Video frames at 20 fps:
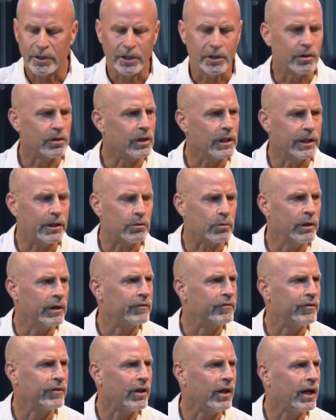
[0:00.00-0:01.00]
with the early
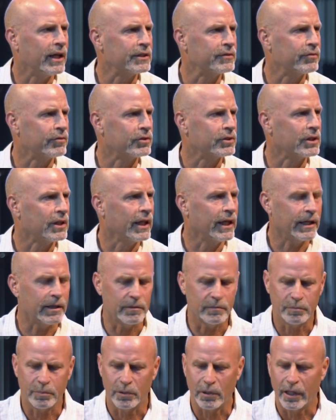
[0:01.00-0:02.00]
Greek philosophers
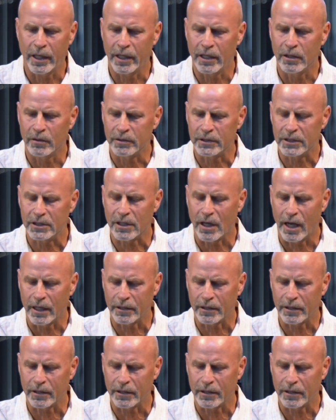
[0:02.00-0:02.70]
like Plato and